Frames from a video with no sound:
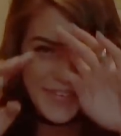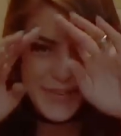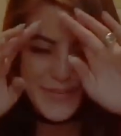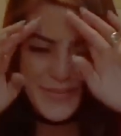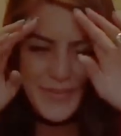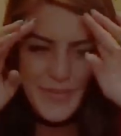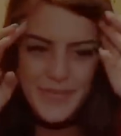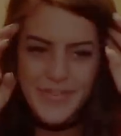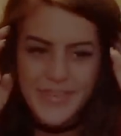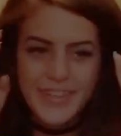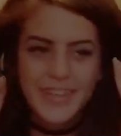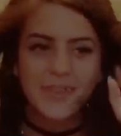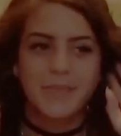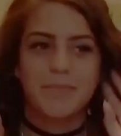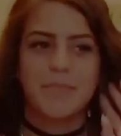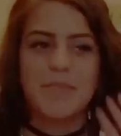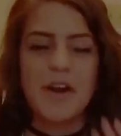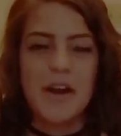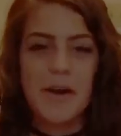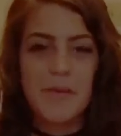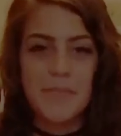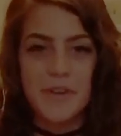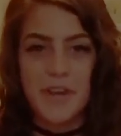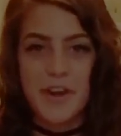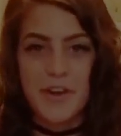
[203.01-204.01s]
I'm gonna be like,
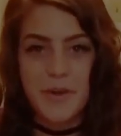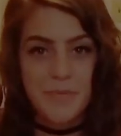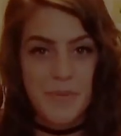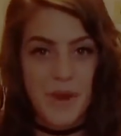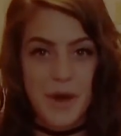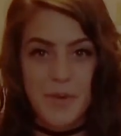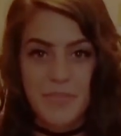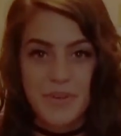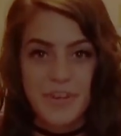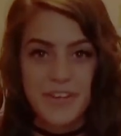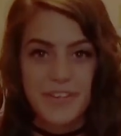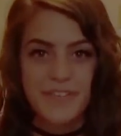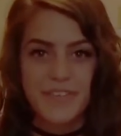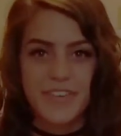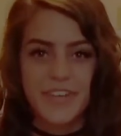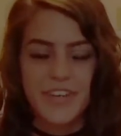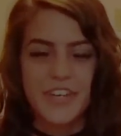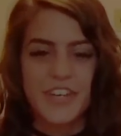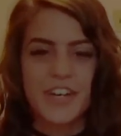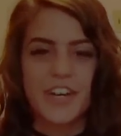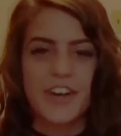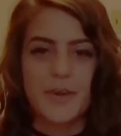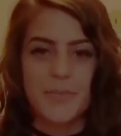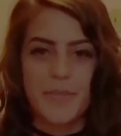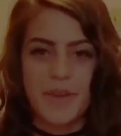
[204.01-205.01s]
Mom, no, I'm not putting
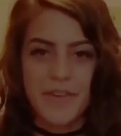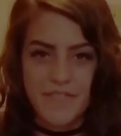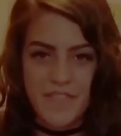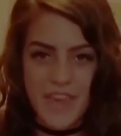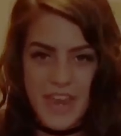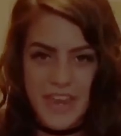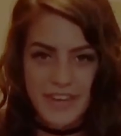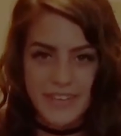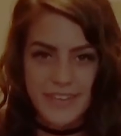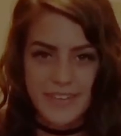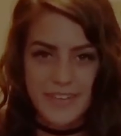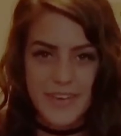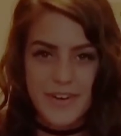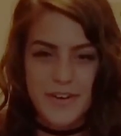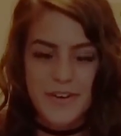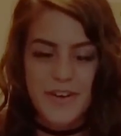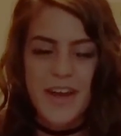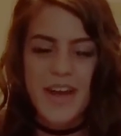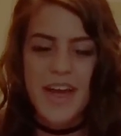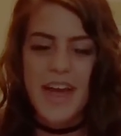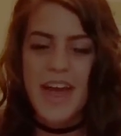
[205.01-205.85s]
vinegar on my face. So